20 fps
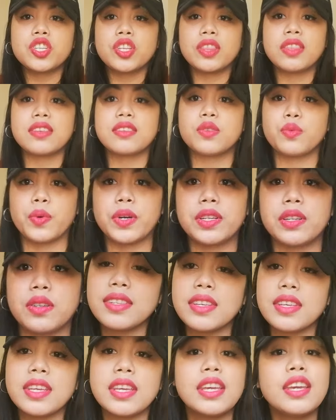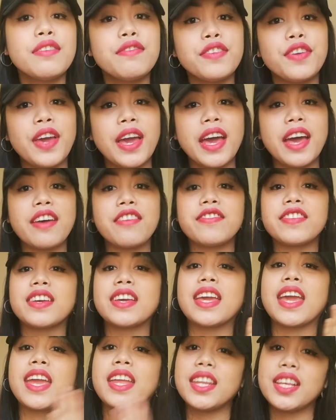this one also. If you have
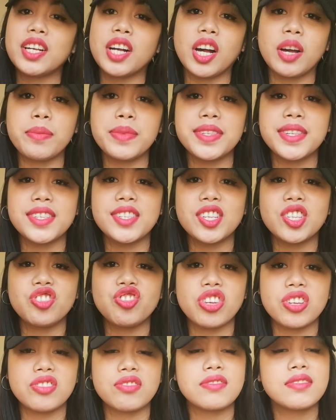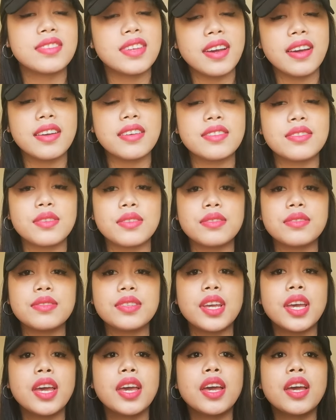any comments and suggestions, guys,
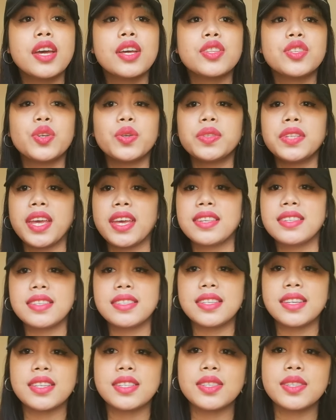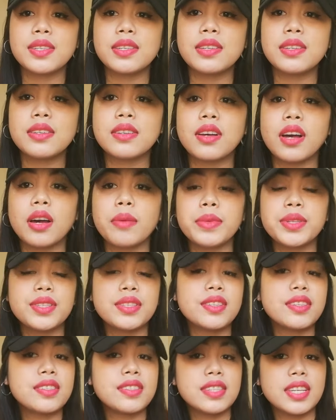don't hesitate to comment
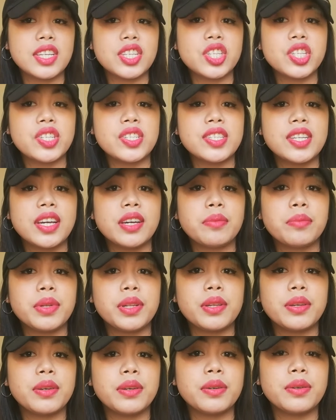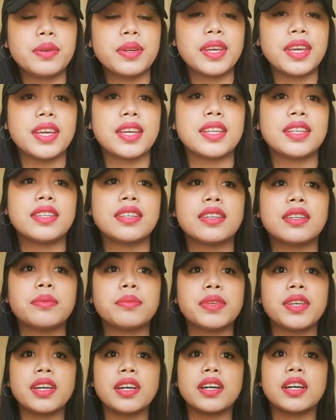in the section down below. And
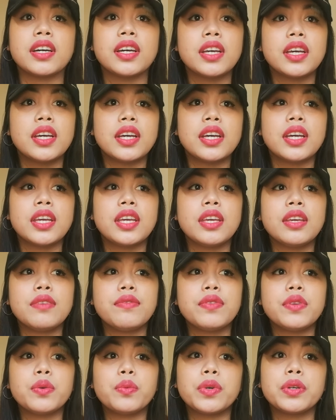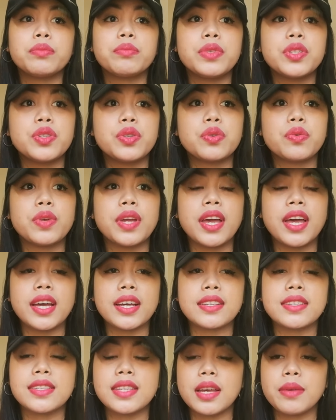yeah, if you want me to
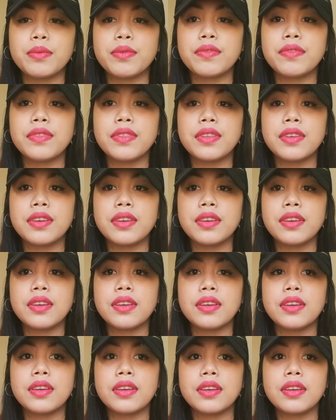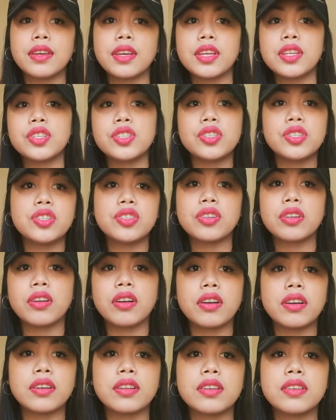react some of the Indonesian
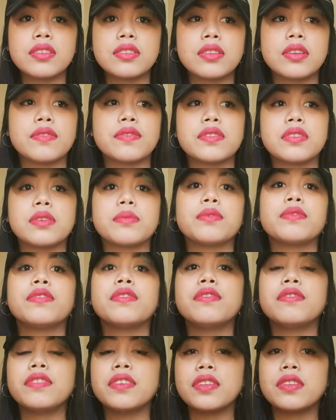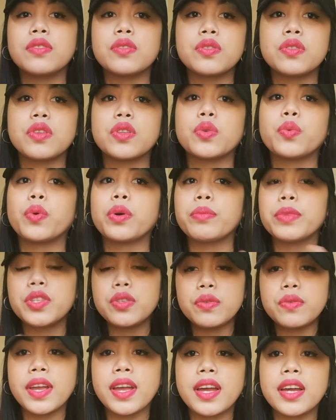artists of some of the videos that you want me
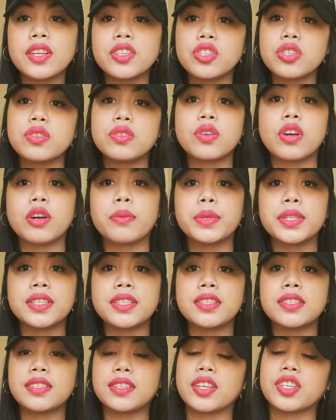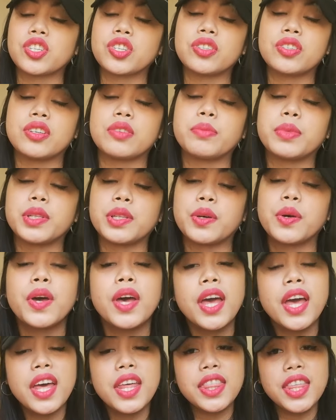to react, just comment in the section down below.
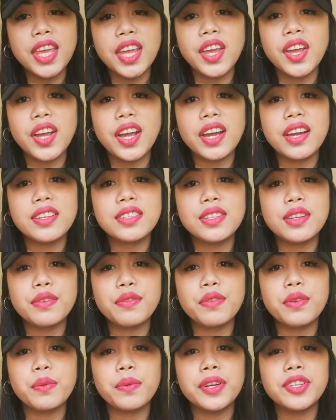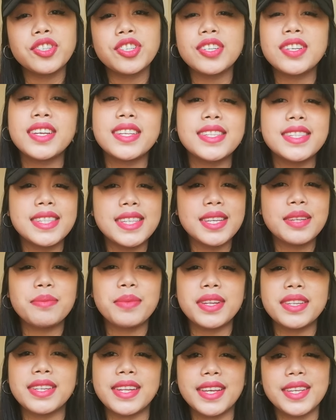Thank you guys, thank you for watching, and see you in
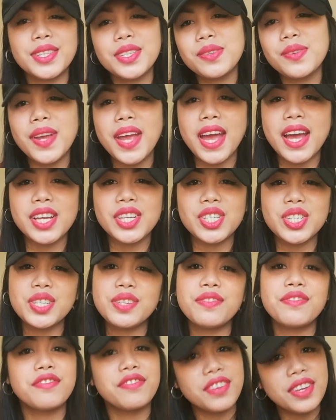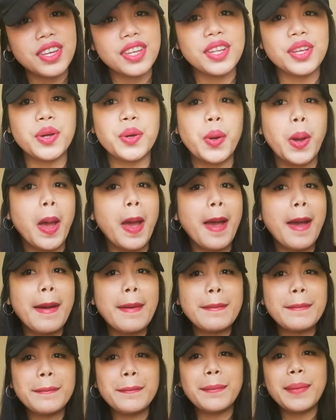my next reaction video.
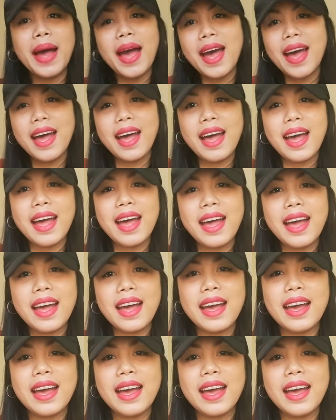Bye.